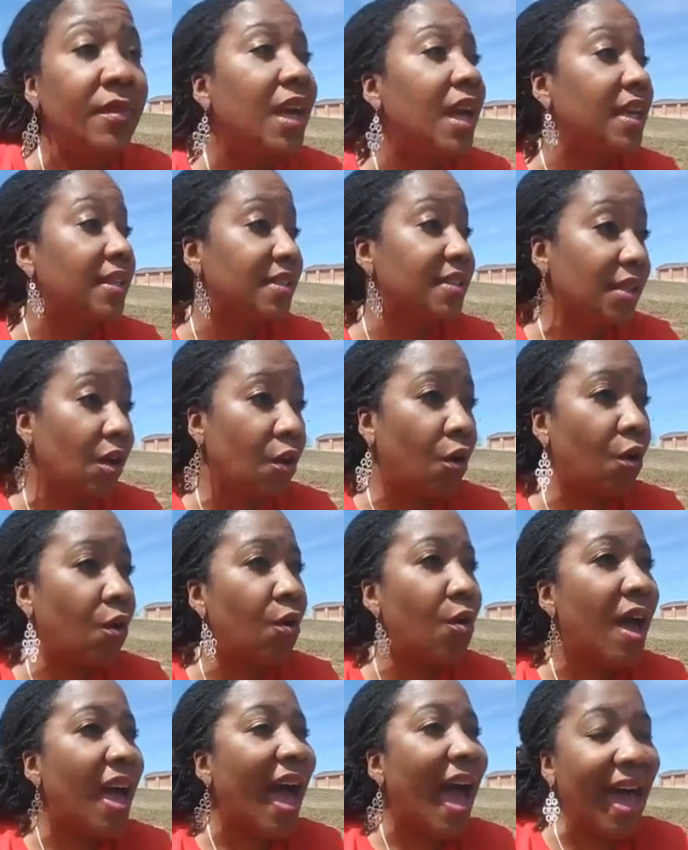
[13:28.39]
And so
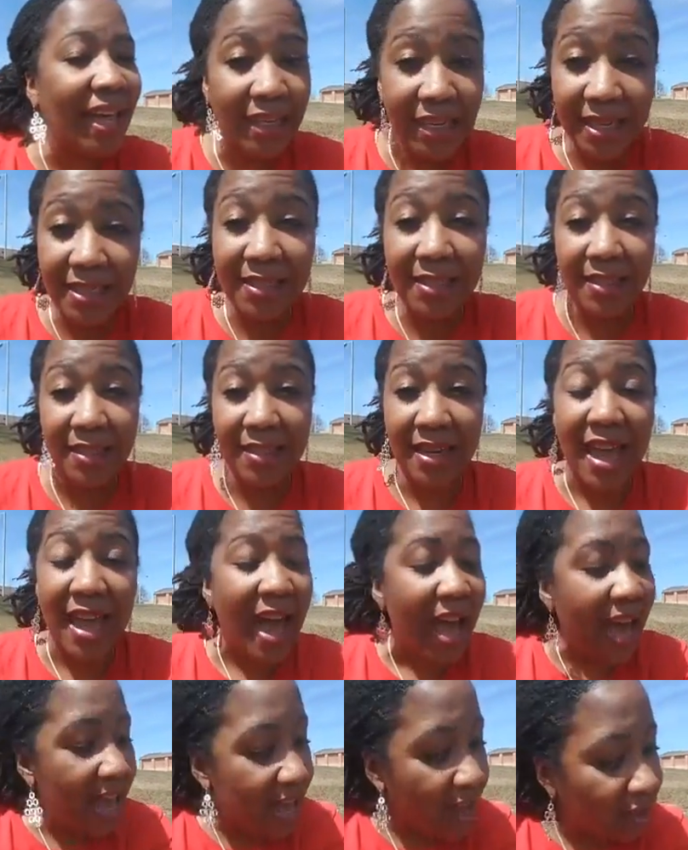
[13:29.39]
I listened.
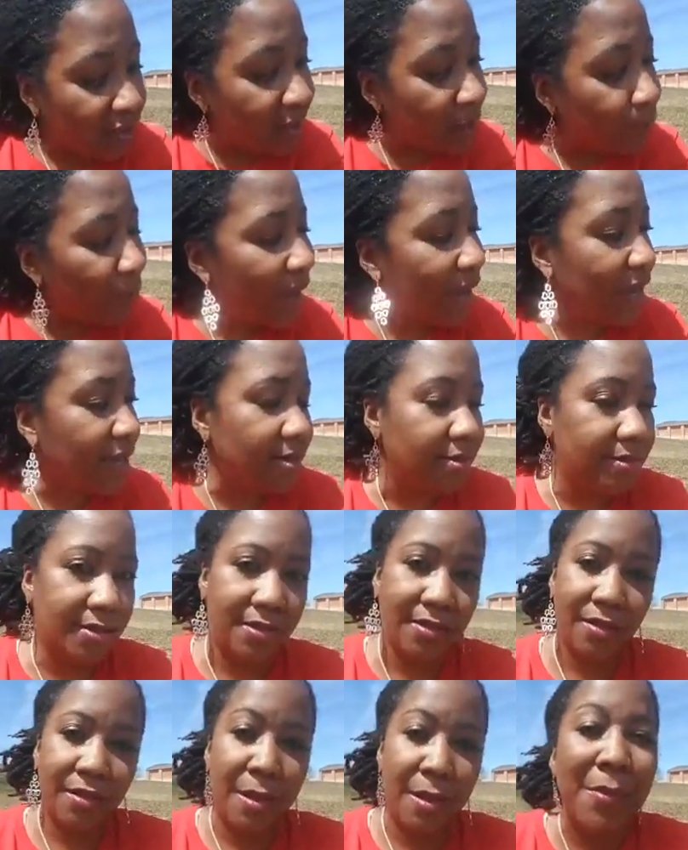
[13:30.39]
I held
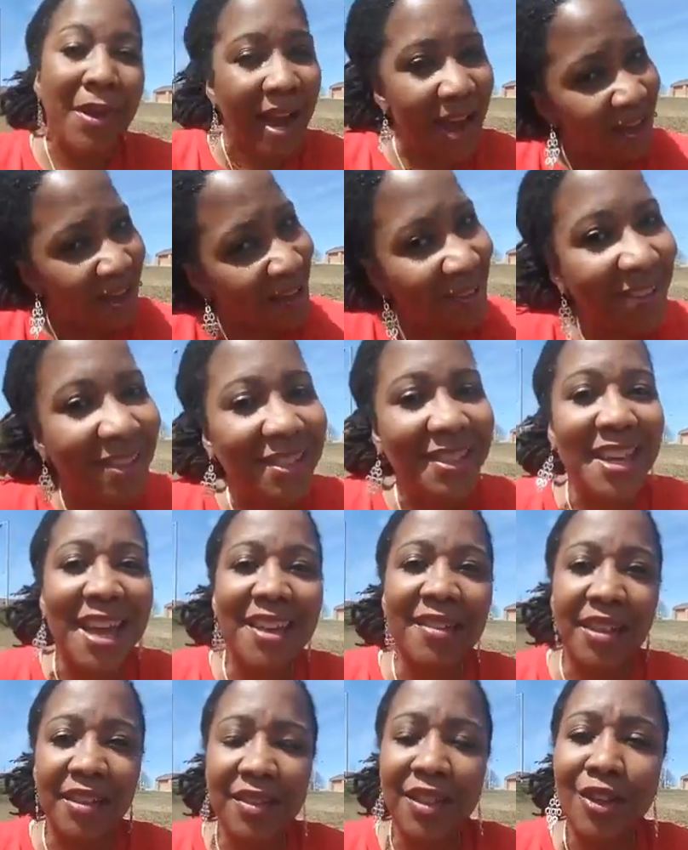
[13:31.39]
space. But I
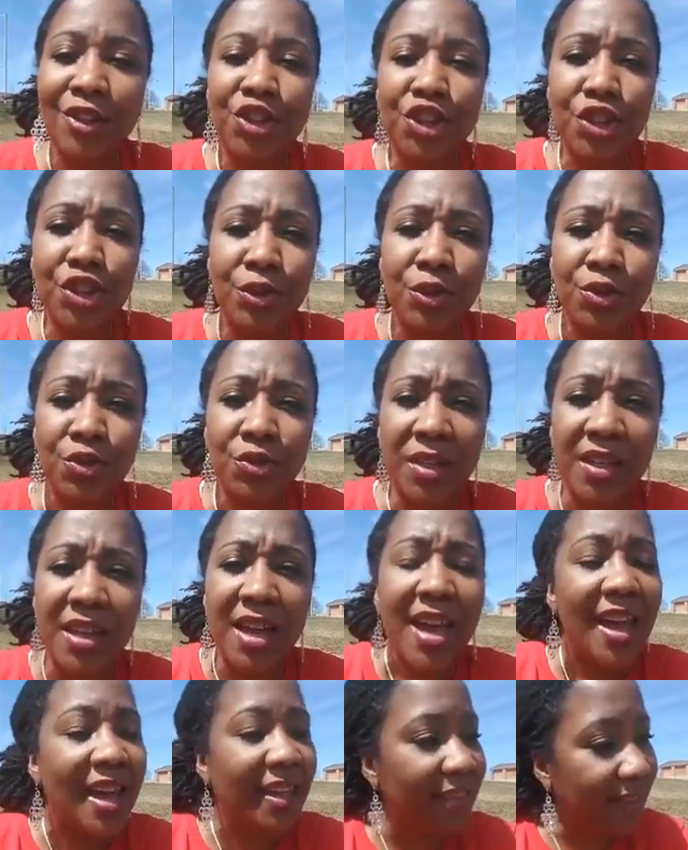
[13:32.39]
understand that they're children,
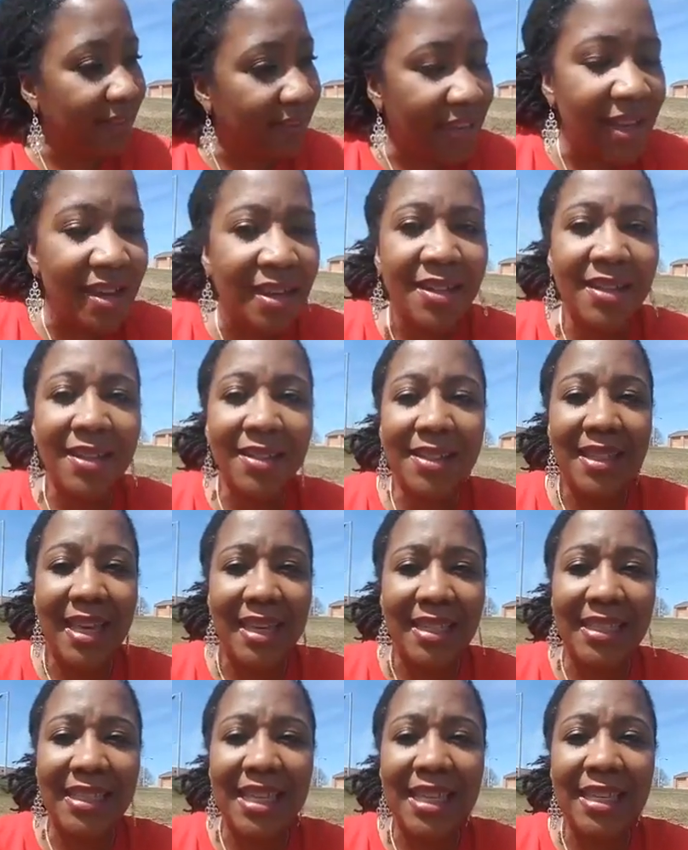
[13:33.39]
and that they
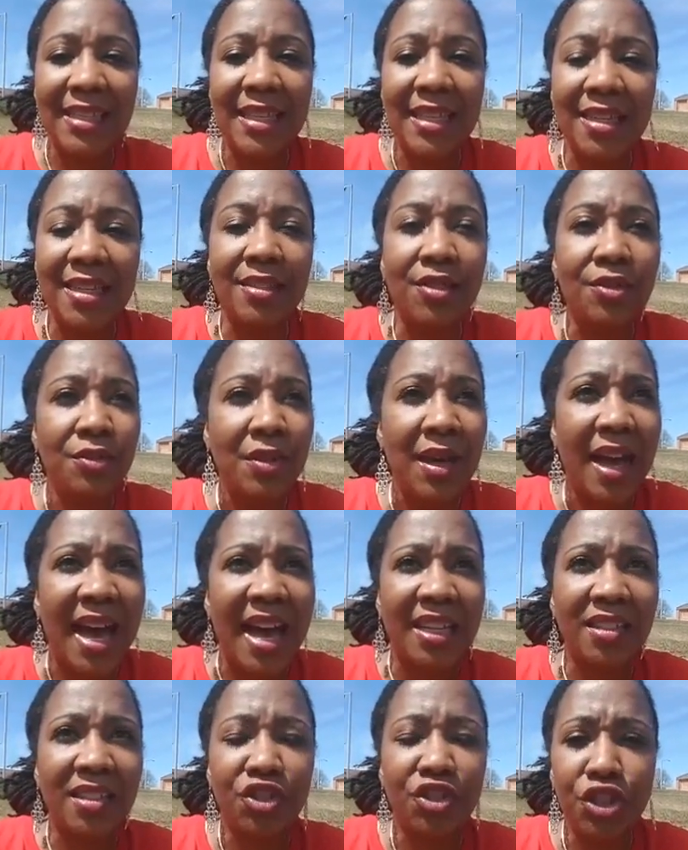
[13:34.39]
see things through the
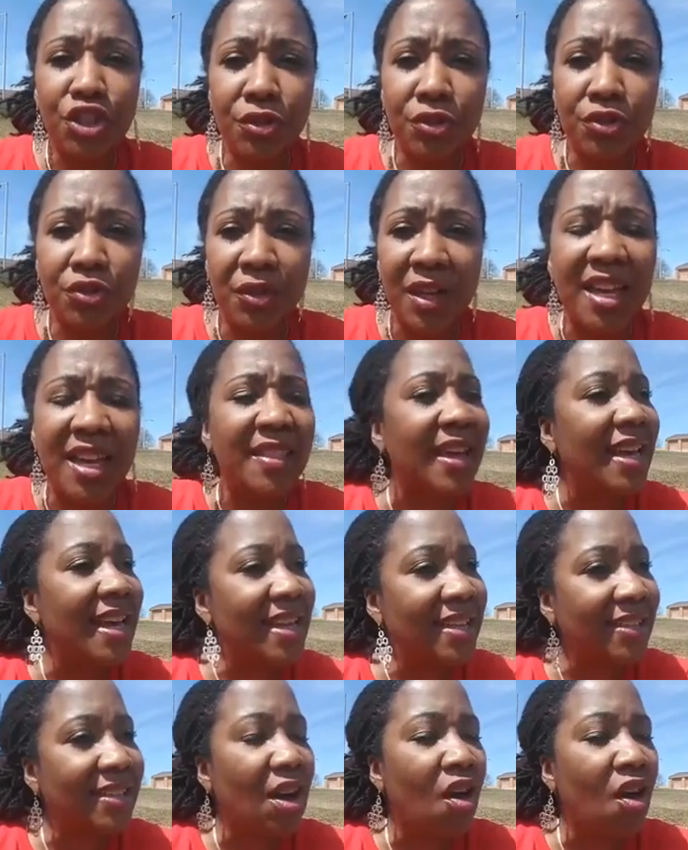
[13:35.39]
eyes of children, and that it's